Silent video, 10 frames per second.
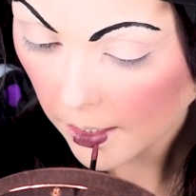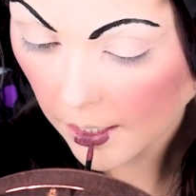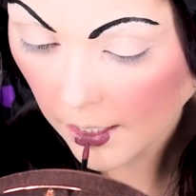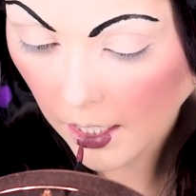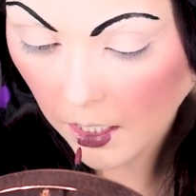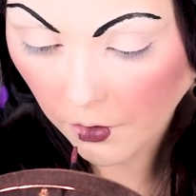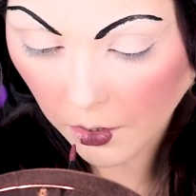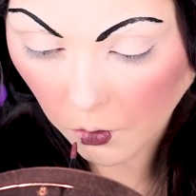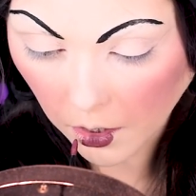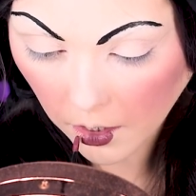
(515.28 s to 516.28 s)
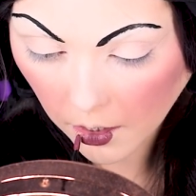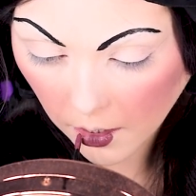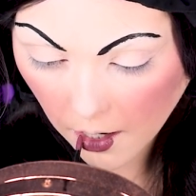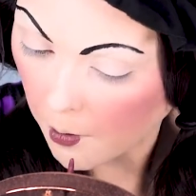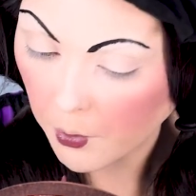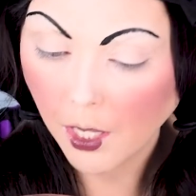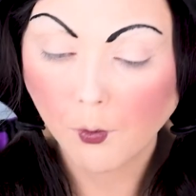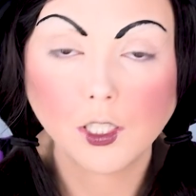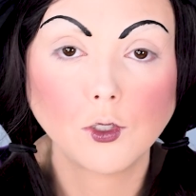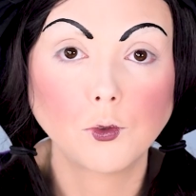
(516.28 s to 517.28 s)
they kind of ignored it, but they
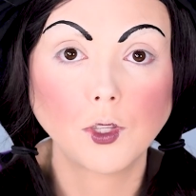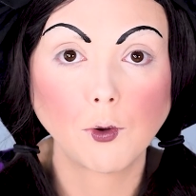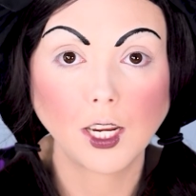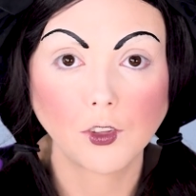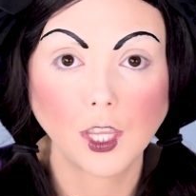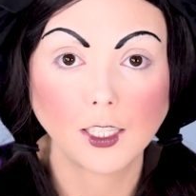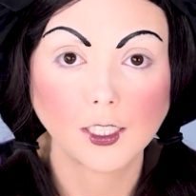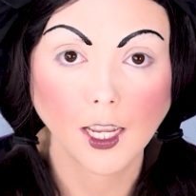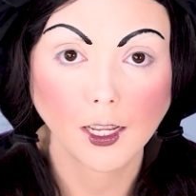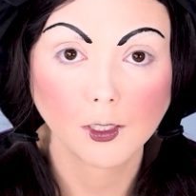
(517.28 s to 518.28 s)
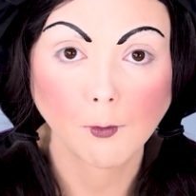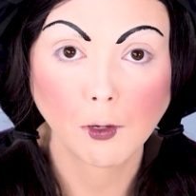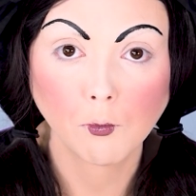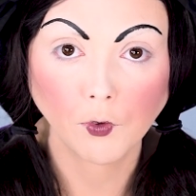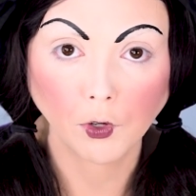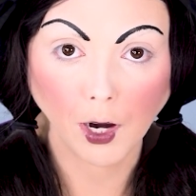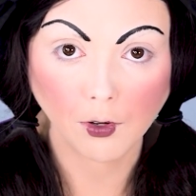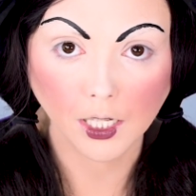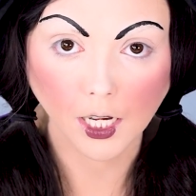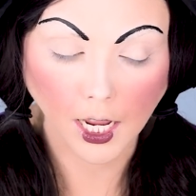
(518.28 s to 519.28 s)
would do, they would hear things like somebody moving
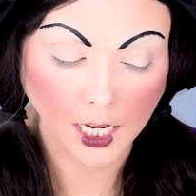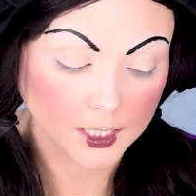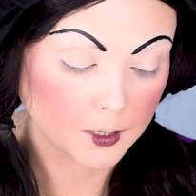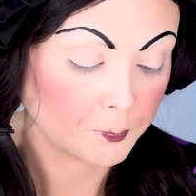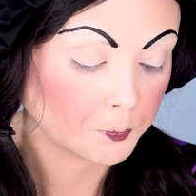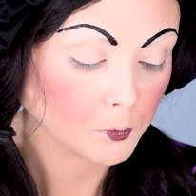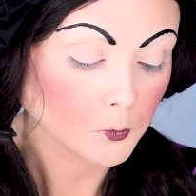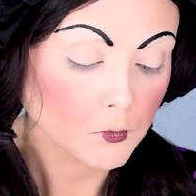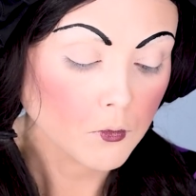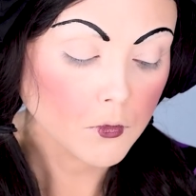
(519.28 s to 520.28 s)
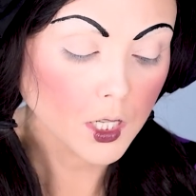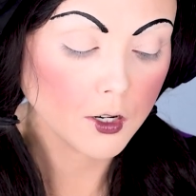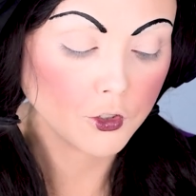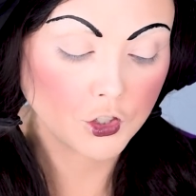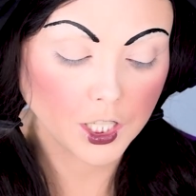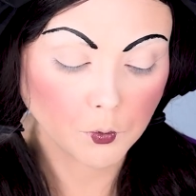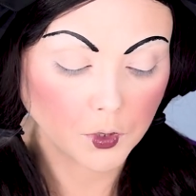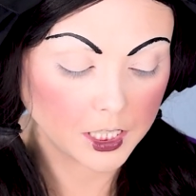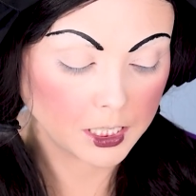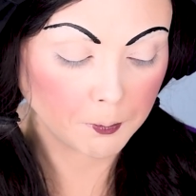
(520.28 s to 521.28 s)
around at night. Gene
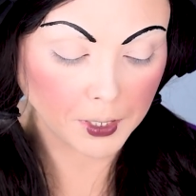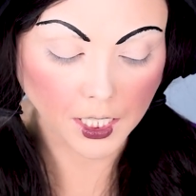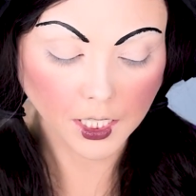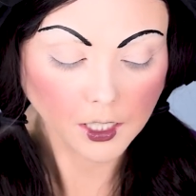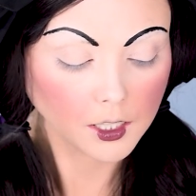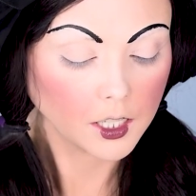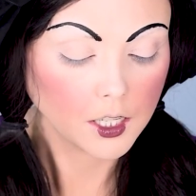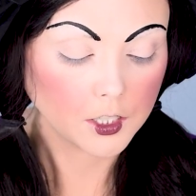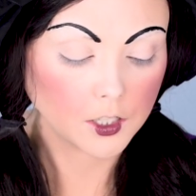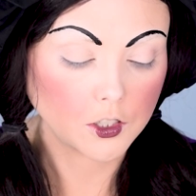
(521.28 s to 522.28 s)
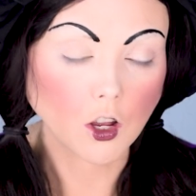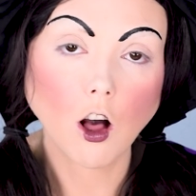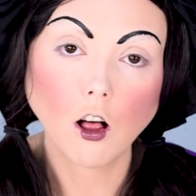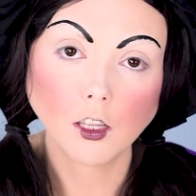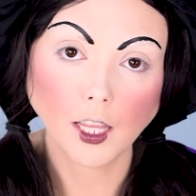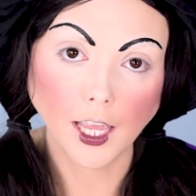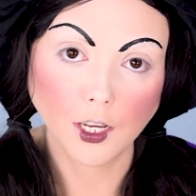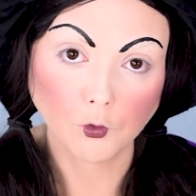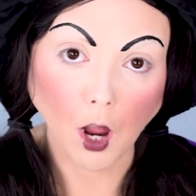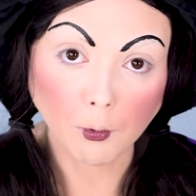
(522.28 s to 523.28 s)
would speak to the doll
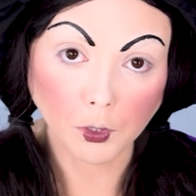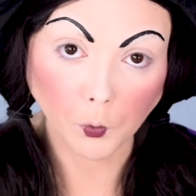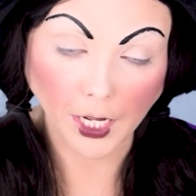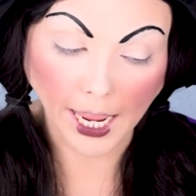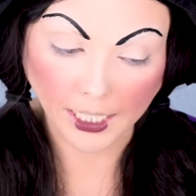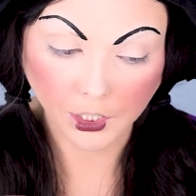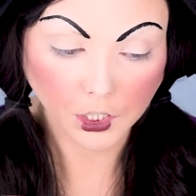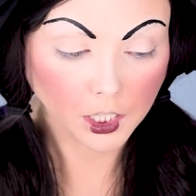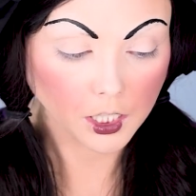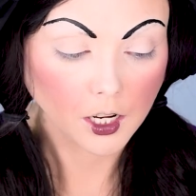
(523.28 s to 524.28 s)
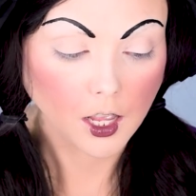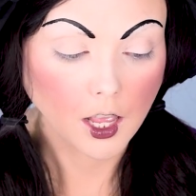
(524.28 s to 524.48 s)
and Robert would answer.